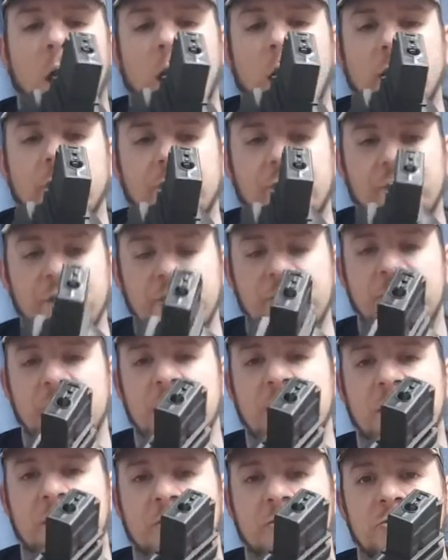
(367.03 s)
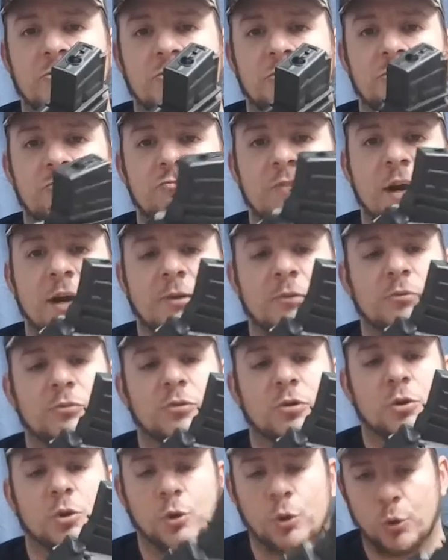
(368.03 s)
A 1500
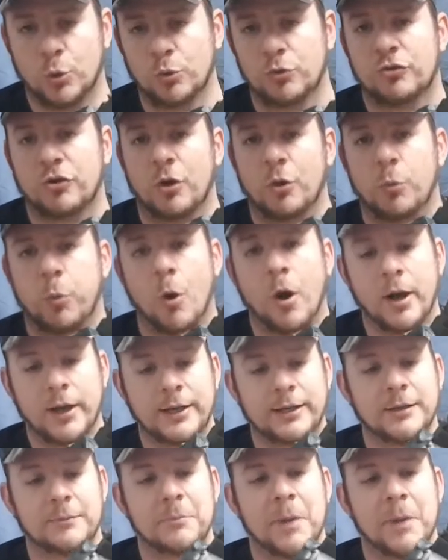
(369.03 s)
round auto winder